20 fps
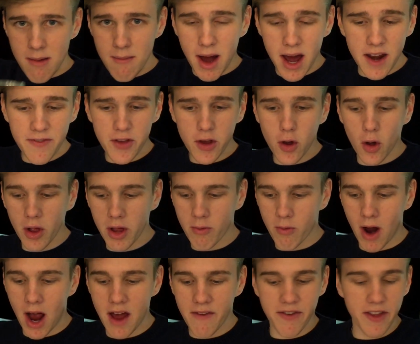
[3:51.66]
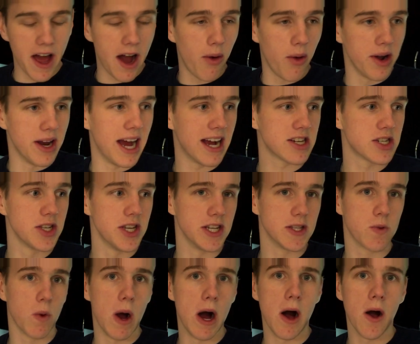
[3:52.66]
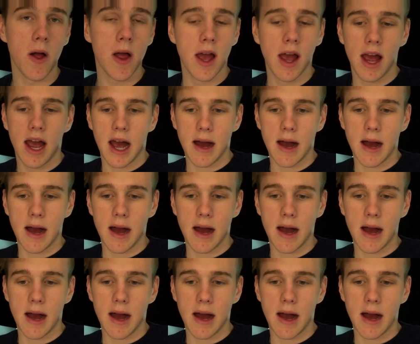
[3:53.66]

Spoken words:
Might have to call in Ryan for that one actually as well.